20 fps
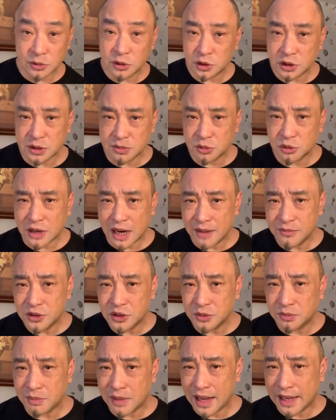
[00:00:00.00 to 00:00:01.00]
subscribe to
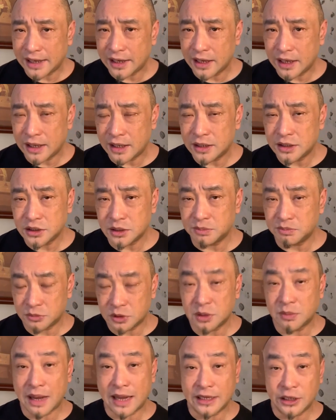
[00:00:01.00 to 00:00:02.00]
my to
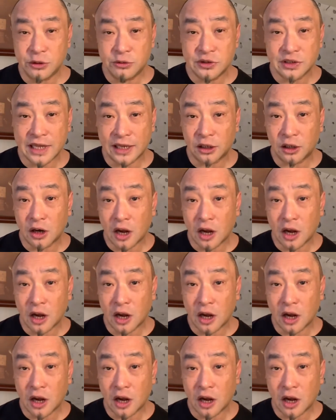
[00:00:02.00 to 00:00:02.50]
my newsletter